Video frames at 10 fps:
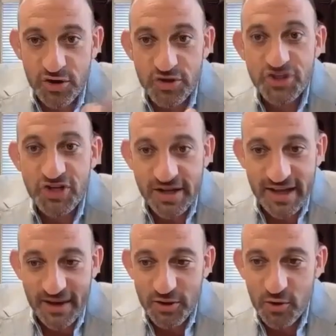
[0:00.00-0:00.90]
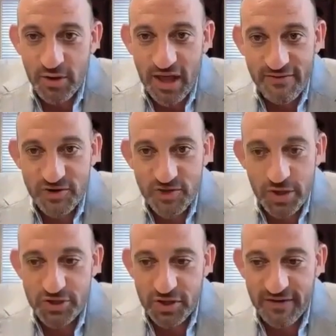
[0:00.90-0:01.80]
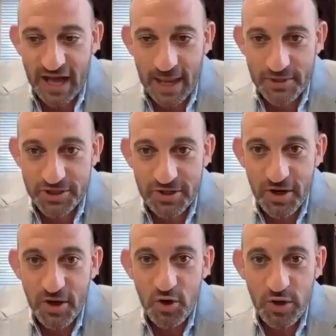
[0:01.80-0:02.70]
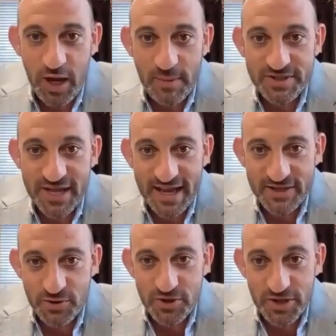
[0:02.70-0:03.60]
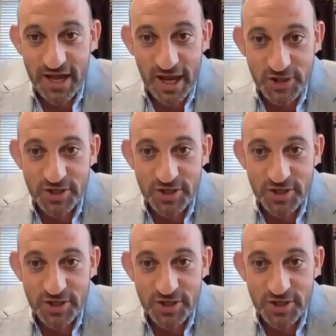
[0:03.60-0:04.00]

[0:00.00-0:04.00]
stuck now. You don't have a choice. You don't have an option you now must answer to the agent,